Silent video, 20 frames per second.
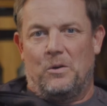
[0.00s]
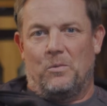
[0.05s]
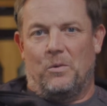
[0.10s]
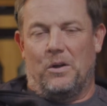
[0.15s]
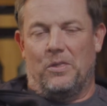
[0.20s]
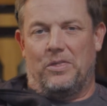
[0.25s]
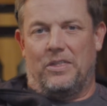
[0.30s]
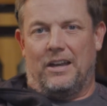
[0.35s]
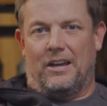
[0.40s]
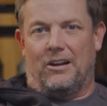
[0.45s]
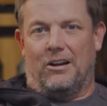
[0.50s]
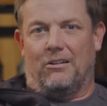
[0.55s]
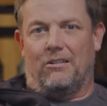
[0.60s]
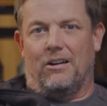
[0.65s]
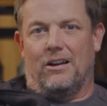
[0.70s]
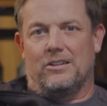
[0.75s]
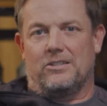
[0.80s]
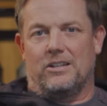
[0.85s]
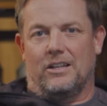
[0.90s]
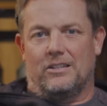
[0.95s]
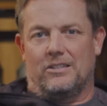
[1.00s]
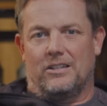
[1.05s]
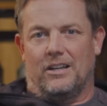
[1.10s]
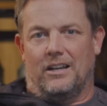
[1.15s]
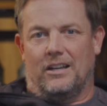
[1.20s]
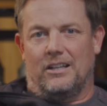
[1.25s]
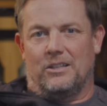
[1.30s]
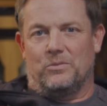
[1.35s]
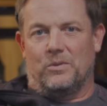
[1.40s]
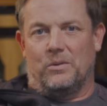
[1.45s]
One thing in our Crosschq
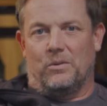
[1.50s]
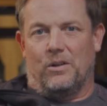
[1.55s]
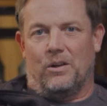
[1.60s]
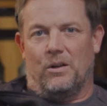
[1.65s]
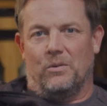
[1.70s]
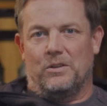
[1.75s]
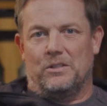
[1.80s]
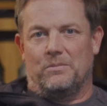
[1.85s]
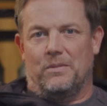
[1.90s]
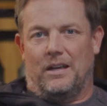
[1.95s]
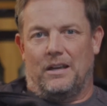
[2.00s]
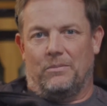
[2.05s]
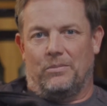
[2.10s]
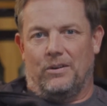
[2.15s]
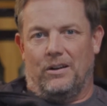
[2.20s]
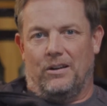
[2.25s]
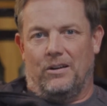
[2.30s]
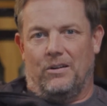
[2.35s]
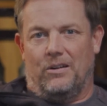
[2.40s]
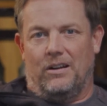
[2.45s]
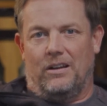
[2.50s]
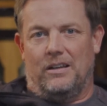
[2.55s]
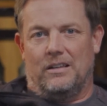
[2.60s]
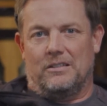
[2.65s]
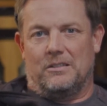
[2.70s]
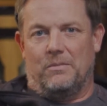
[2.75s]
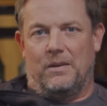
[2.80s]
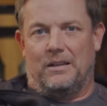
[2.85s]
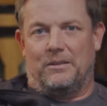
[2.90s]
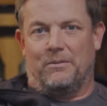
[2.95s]
Check-Ins we will always make a priority is
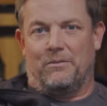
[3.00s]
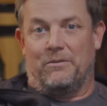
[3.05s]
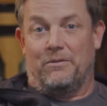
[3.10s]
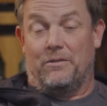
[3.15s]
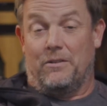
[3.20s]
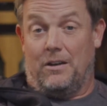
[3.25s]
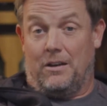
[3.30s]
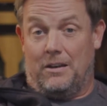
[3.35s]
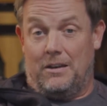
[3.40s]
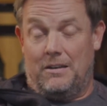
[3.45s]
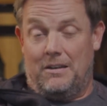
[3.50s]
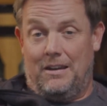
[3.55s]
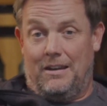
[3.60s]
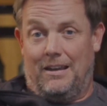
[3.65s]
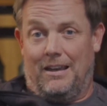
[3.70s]
to make them fun,